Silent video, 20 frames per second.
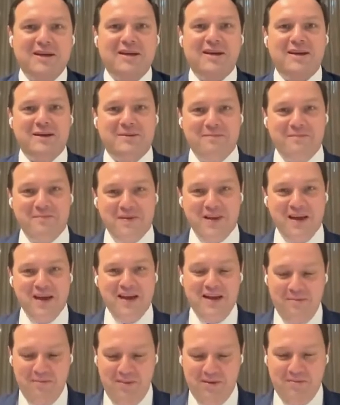
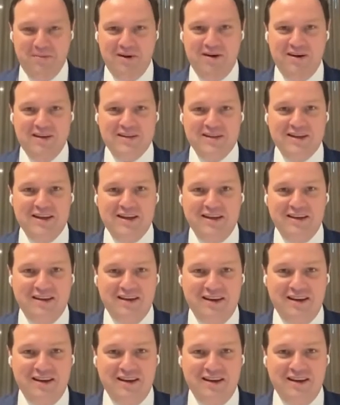But Marisa,